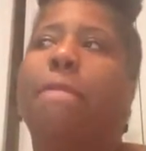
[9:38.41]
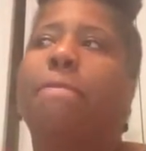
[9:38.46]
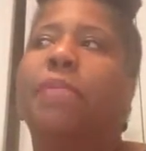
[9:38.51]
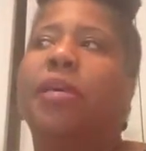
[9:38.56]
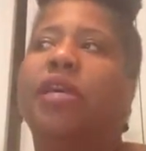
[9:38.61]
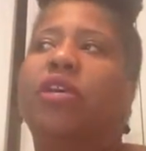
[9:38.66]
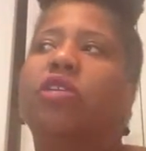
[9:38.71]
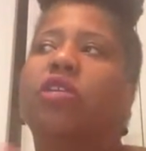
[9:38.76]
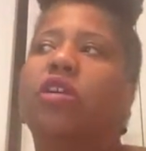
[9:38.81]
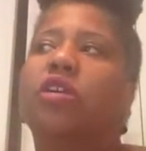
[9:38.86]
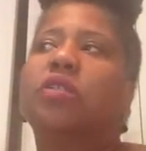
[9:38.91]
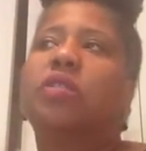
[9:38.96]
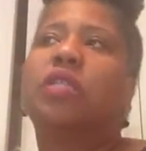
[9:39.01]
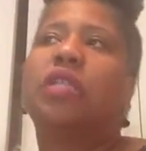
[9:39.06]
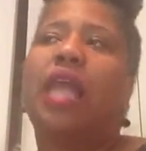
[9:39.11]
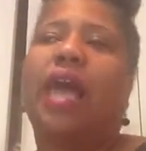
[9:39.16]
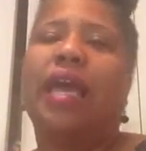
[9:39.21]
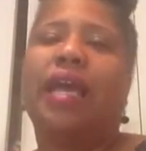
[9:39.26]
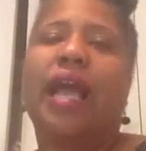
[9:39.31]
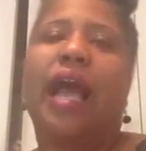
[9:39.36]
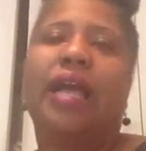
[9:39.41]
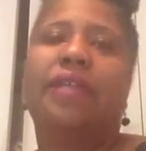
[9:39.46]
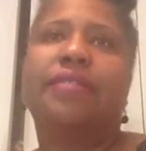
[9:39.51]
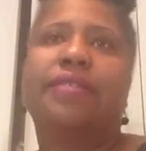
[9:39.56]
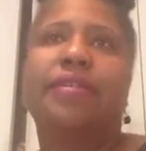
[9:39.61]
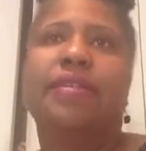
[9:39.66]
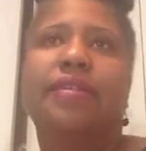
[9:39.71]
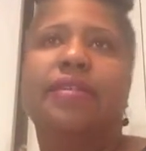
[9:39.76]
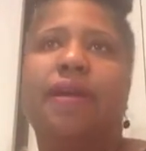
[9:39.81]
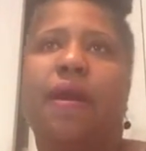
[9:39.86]
Because like I
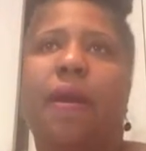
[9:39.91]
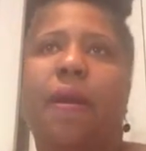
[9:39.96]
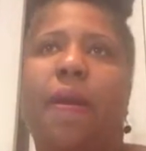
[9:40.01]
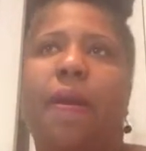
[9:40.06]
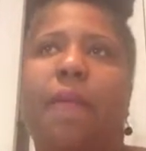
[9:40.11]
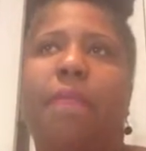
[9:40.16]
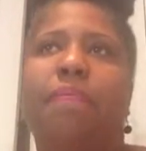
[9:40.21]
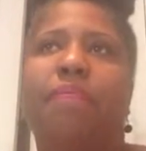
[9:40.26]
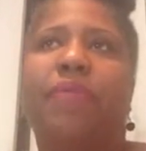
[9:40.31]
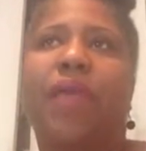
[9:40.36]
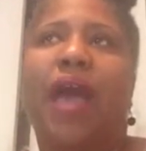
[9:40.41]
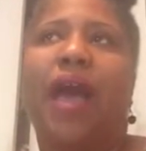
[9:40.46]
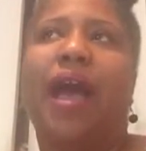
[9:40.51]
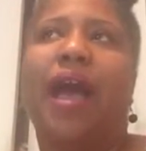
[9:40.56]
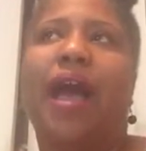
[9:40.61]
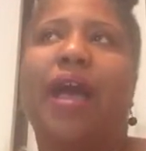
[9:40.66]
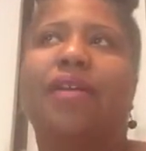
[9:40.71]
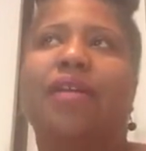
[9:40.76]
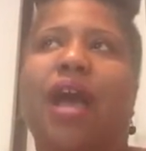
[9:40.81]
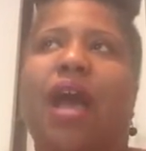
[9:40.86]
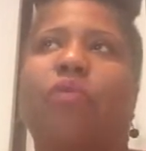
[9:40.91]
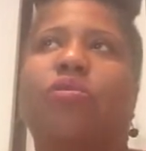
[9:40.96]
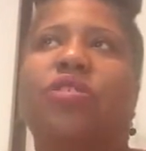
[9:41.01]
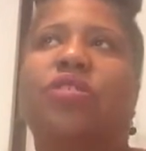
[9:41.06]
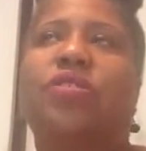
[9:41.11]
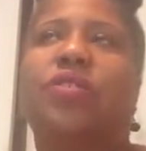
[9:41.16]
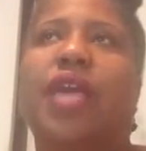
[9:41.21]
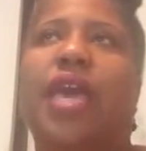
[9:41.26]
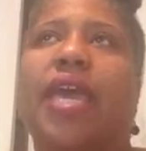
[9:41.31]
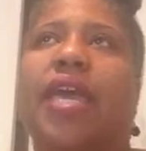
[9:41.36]
said, I was
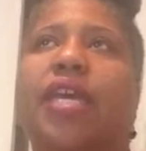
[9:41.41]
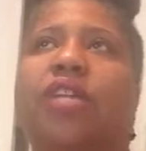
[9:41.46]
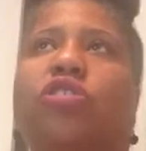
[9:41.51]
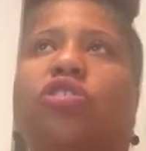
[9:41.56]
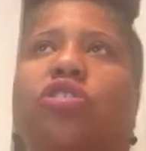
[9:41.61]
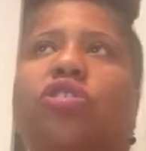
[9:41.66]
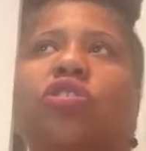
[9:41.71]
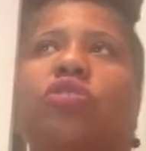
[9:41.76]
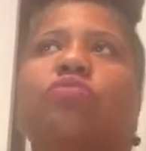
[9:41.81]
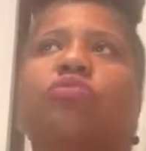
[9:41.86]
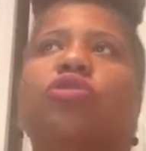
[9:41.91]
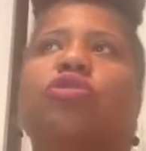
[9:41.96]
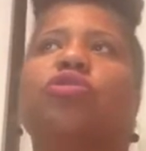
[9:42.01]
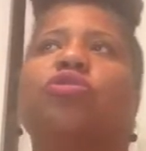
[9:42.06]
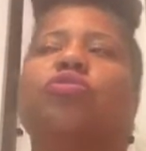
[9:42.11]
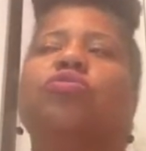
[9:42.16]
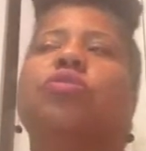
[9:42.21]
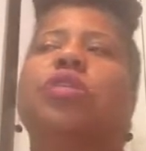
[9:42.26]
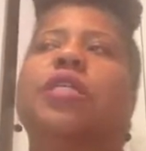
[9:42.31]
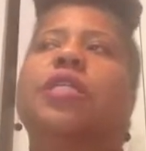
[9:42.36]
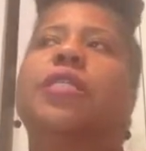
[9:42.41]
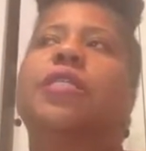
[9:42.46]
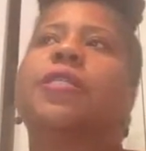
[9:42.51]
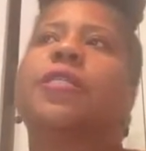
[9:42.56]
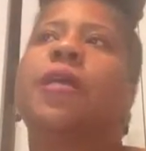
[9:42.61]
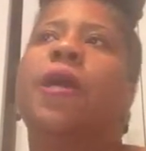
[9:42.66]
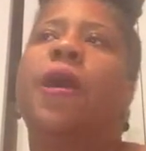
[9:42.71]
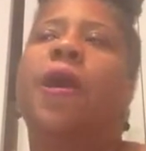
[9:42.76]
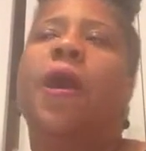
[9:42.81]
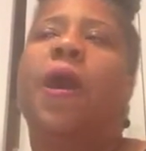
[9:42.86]
saying to some students,